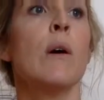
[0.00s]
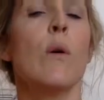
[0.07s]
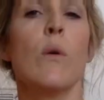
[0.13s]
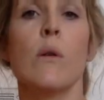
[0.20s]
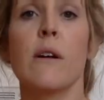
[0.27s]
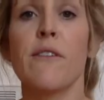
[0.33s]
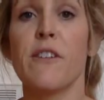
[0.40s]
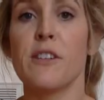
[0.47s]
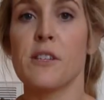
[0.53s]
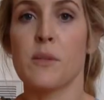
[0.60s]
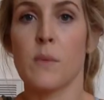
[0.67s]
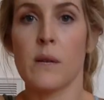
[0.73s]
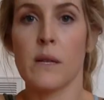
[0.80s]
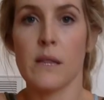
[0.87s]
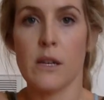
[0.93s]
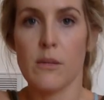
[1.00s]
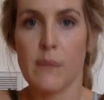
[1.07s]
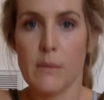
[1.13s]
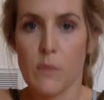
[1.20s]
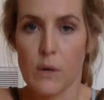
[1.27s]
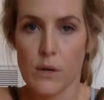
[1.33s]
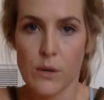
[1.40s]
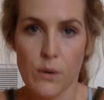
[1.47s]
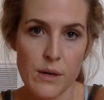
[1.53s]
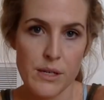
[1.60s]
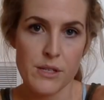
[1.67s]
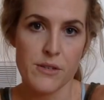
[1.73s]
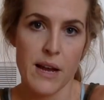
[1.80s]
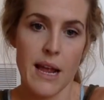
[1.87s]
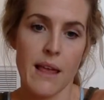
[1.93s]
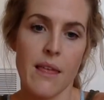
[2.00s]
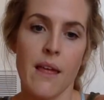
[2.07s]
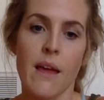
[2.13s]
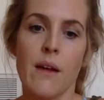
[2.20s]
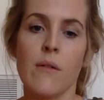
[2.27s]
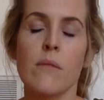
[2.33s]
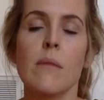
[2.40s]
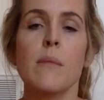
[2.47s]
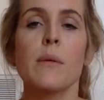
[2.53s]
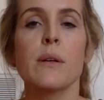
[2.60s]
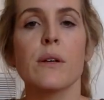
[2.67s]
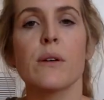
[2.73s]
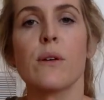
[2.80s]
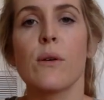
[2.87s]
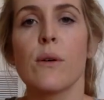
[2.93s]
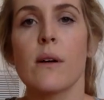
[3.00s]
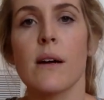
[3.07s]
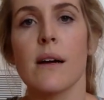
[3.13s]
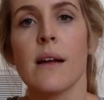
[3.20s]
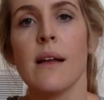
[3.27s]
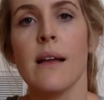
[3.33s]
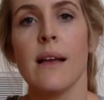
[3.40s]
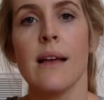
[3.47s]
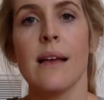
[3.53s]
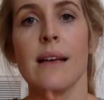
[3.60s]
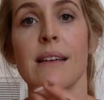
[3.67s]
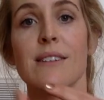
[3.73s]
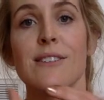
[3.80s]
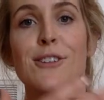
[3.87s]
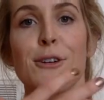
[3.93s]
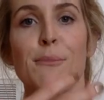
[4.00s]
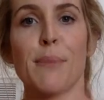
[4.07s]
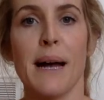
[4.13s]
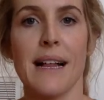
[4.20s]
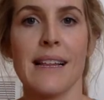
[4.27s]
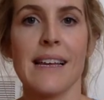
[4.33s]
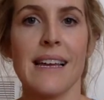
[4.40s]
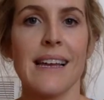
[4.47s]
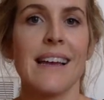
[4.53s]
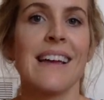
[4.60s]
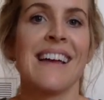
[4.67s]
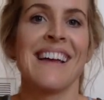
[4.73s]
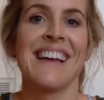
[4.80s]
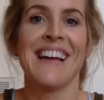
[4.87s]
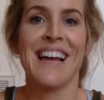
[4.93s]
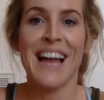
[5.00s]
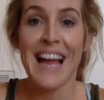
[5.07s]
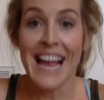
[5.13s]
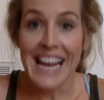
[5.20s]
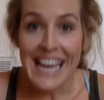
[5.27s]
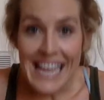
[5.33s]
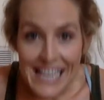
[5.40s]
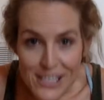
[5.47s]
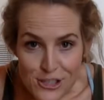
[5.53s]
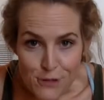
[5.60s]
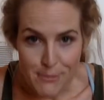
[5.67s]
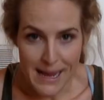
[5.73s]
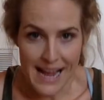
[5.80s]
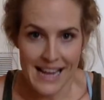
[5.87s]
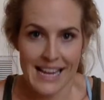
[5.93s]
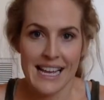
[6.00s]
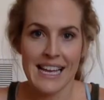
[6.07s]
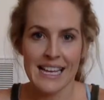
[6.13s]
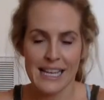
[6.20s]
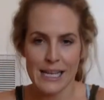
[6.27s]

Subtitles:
or if you just want a little bit more core strength. Remember, your core is your belly and your back.